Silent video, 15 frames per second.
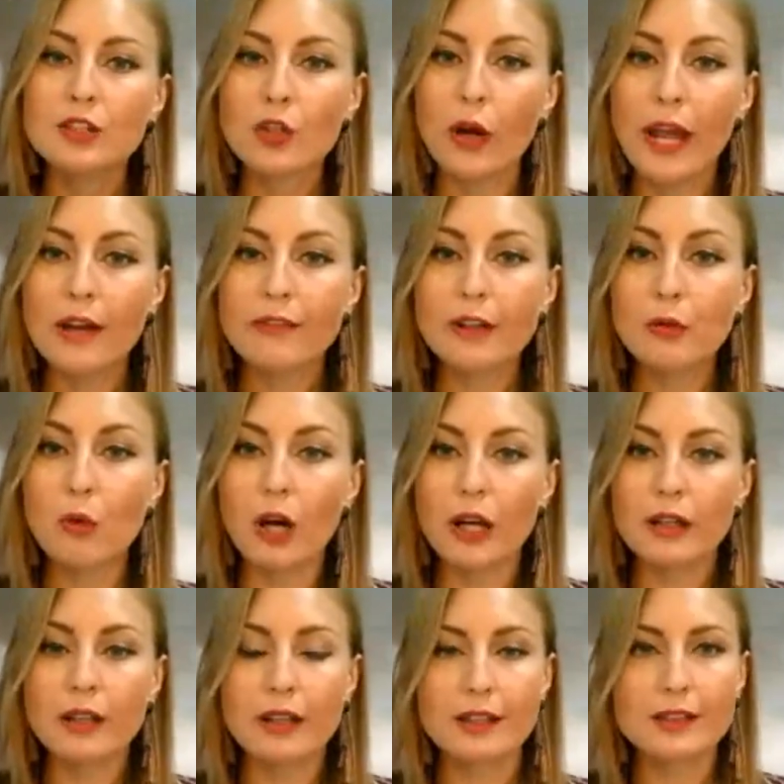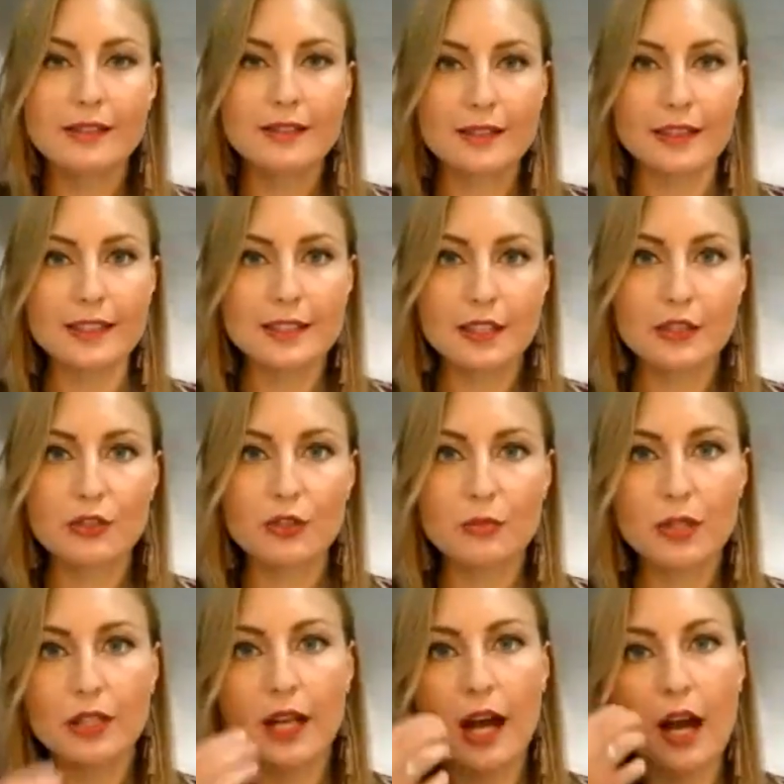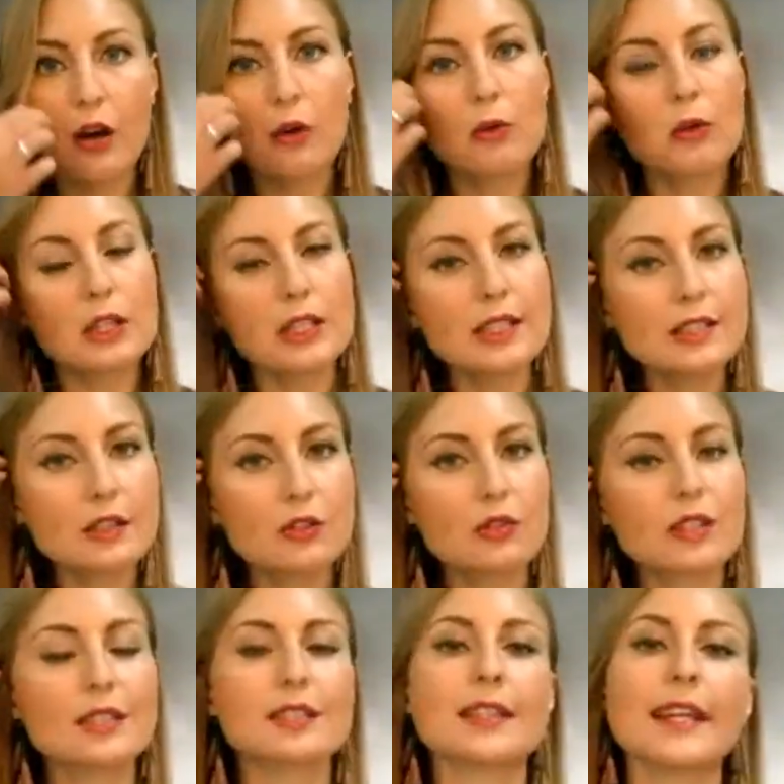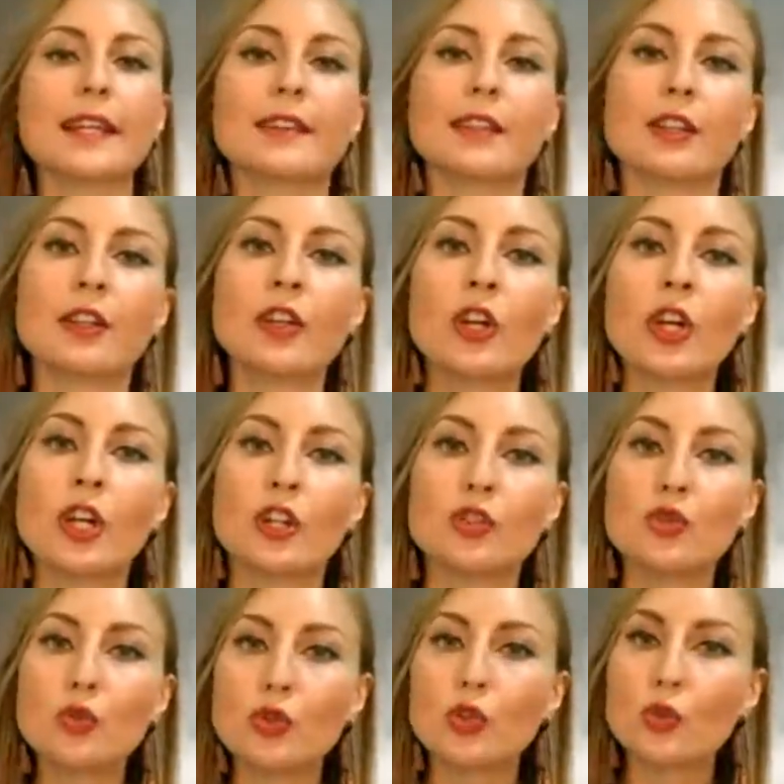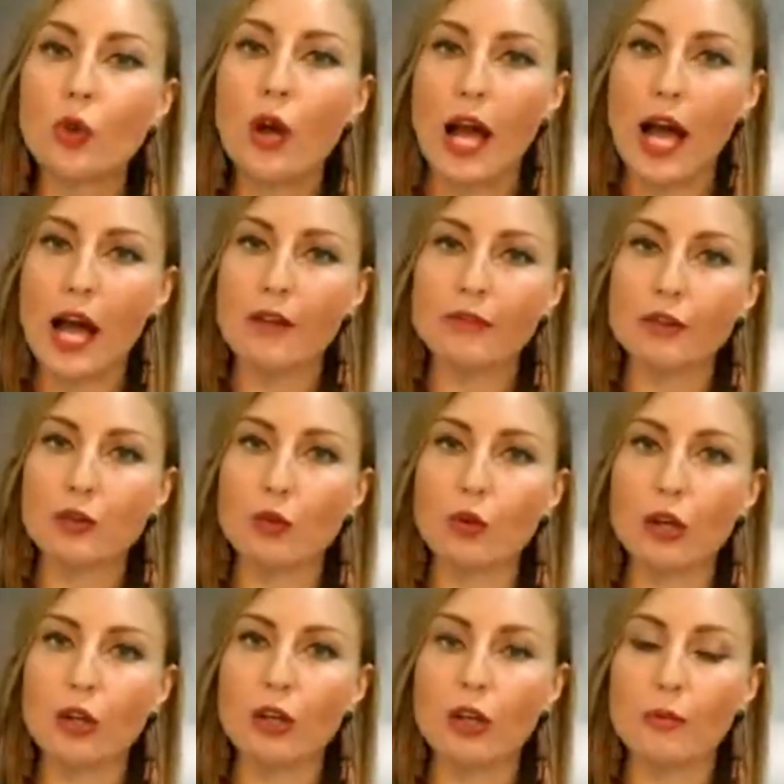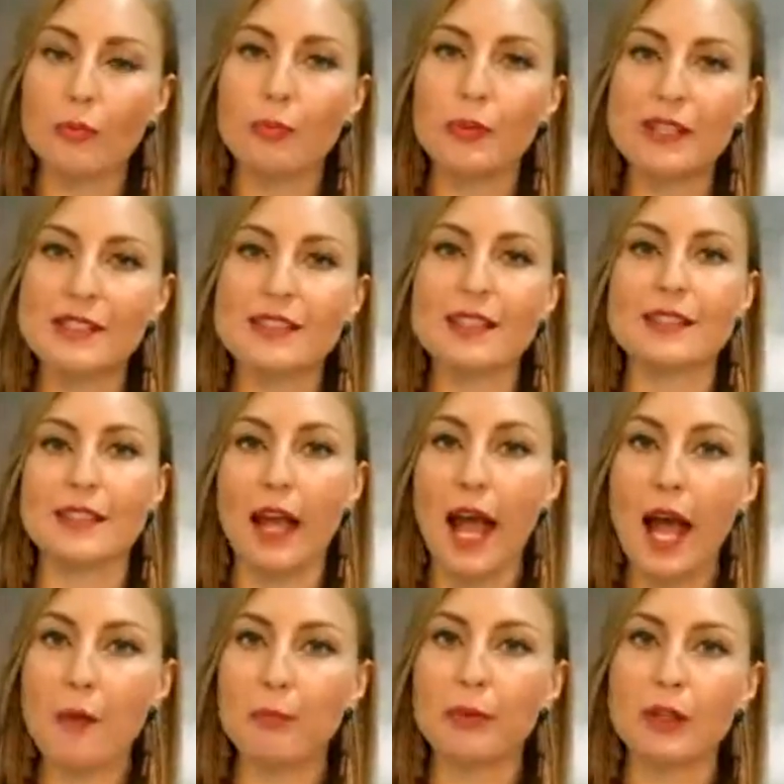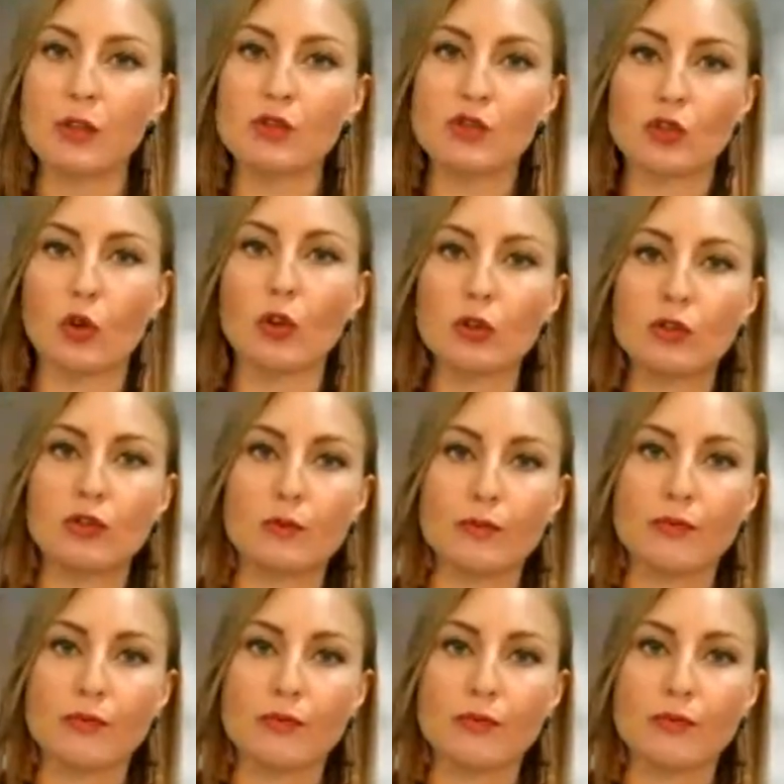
So everyone that is listening to me now or will listen to this later, do you have your business app installed?